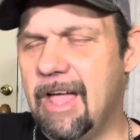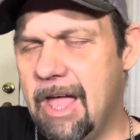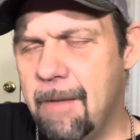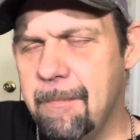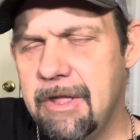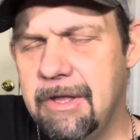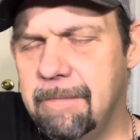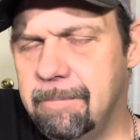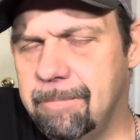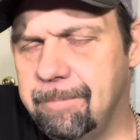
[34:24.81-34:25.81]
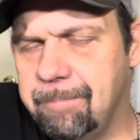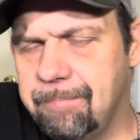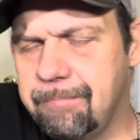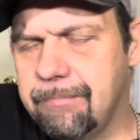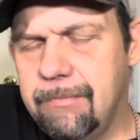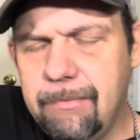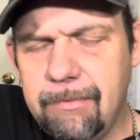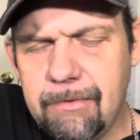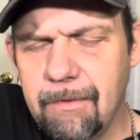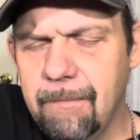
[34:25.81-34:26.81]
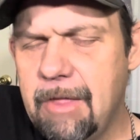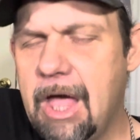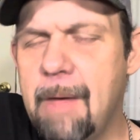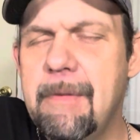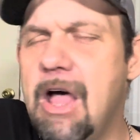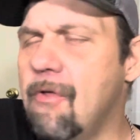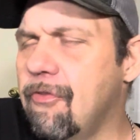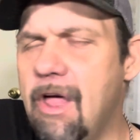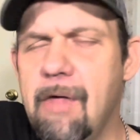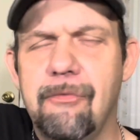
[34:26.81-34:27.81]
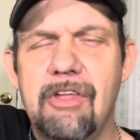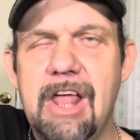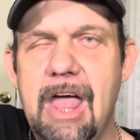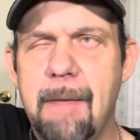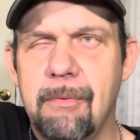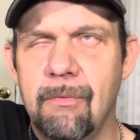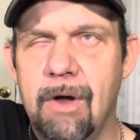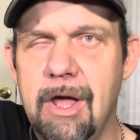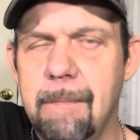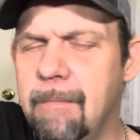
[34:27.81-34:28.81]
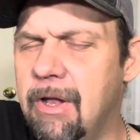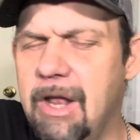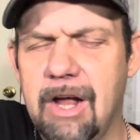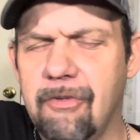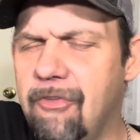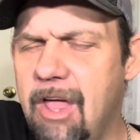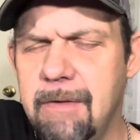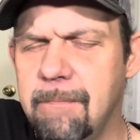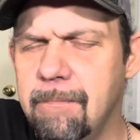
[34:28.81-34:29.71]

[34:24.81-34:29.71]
I mean, all the time see that happen, right? But like I say,